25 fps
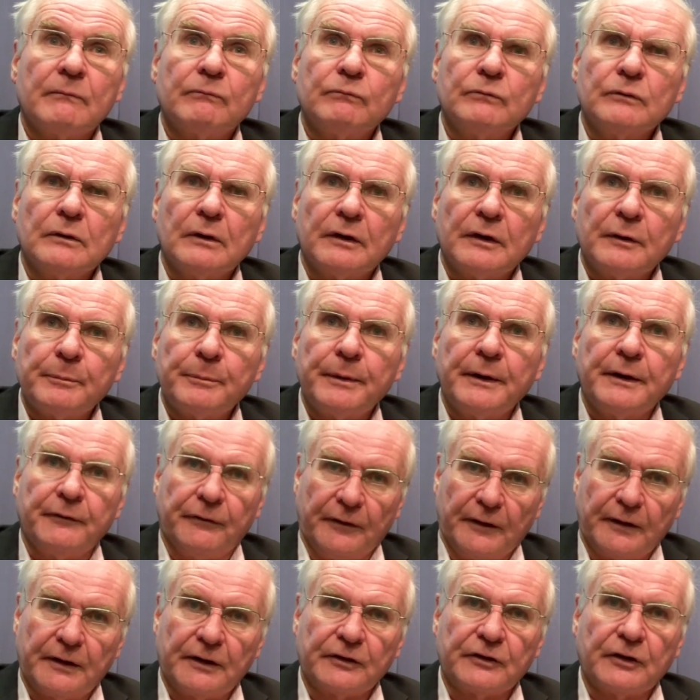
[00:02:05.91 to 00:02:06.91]
Not a
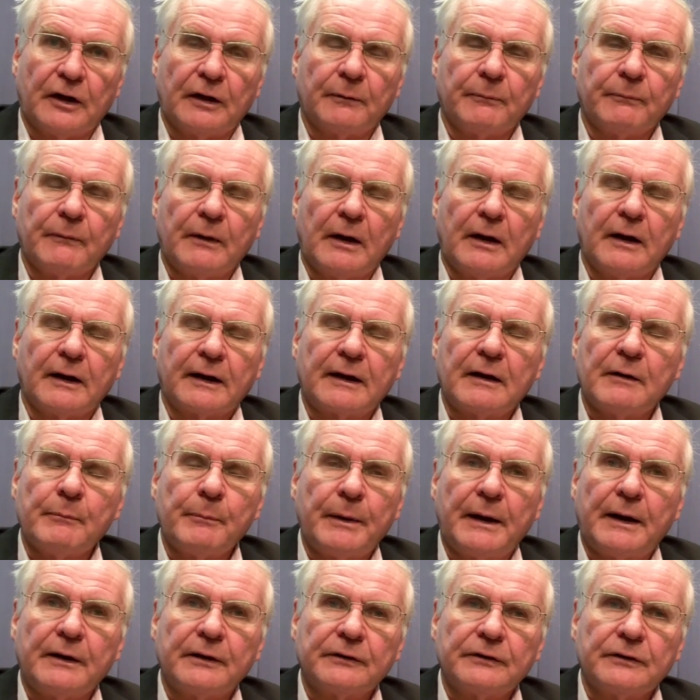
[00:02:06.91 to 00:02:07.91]
perfect
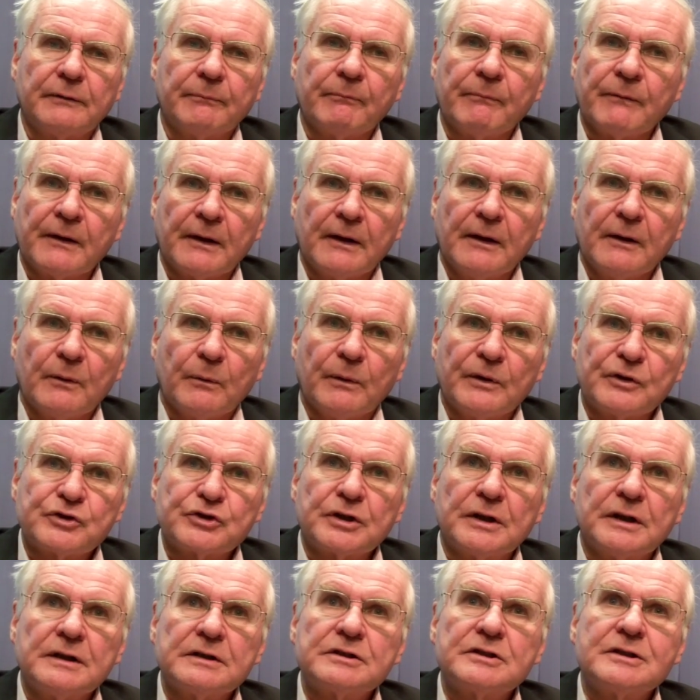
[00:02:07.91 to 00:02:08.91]
comparison with
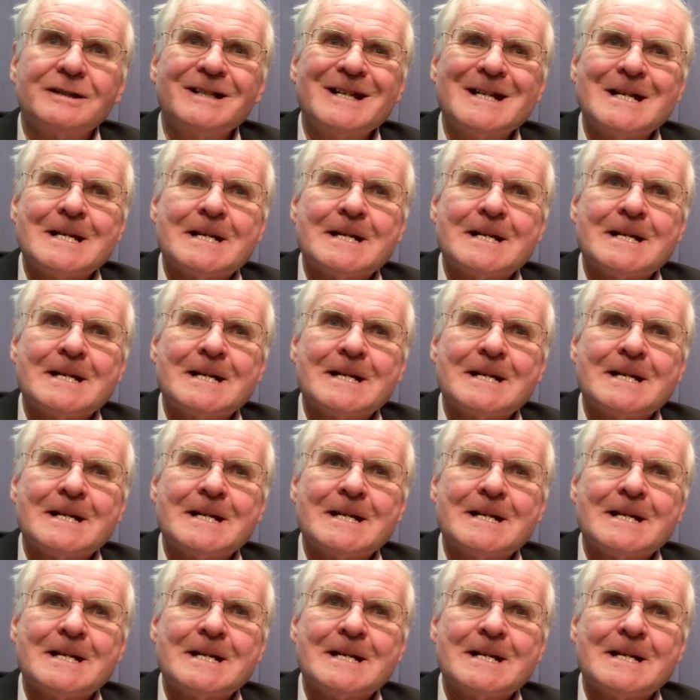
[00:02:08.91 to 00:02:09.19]
church,